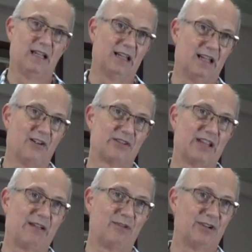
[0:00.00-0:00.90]
And I
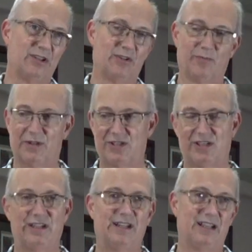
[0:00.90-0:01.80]
understand you're dealing with a bunch of
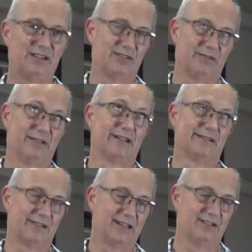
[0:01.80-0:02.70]
teenagers. Well,
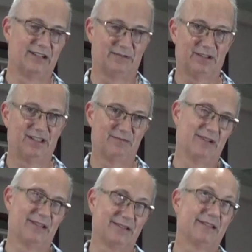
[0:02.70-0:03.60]
okay, they're not really, well,
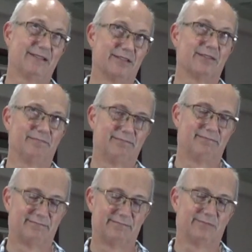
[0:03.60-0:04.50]
yeah, they're
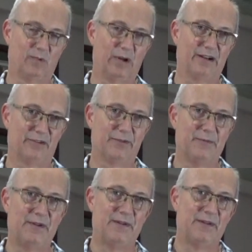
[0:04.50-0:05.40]
whatever,
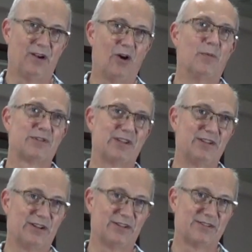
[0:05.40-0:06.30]
almost
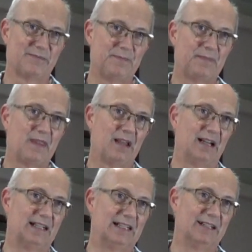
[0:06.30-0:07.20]
adults.
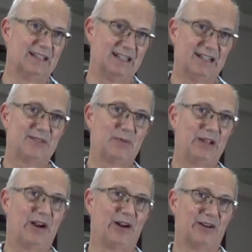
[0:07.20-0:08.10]
It's
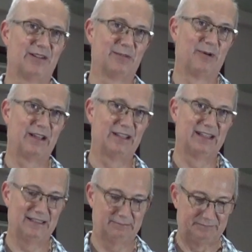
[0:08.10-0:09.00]
pretty hard to
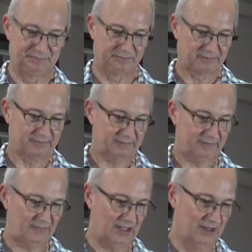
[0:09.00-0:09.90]
regulate,
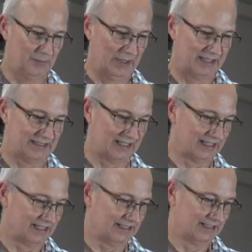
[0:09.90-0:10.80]
but
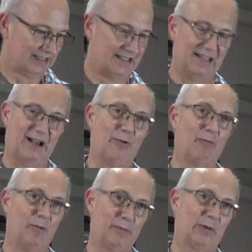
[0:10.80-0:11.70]
I
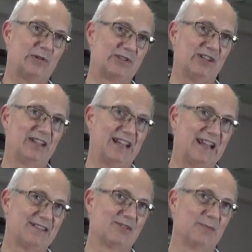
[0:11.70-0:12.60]
want one person to
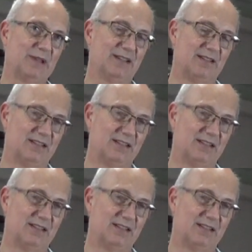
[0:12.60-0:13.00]
answer me.